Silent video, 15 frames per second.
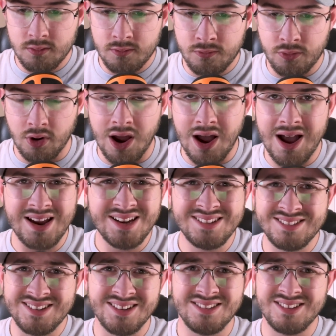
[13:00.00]
for high
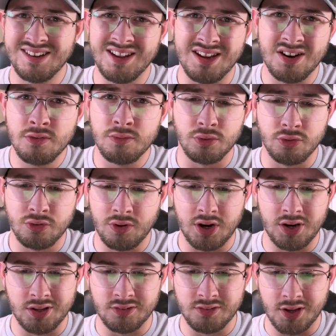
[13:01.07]
intensity interval
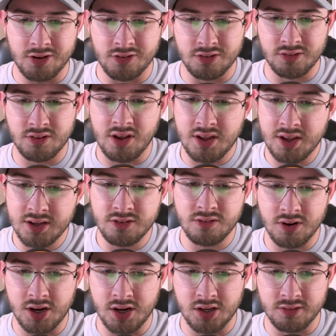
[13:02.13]
training sessions, HIIT
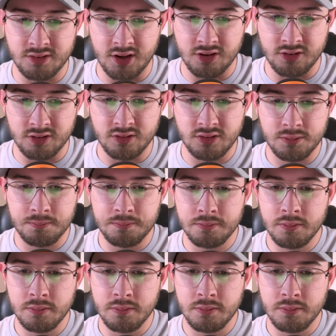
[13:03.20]
training sessions,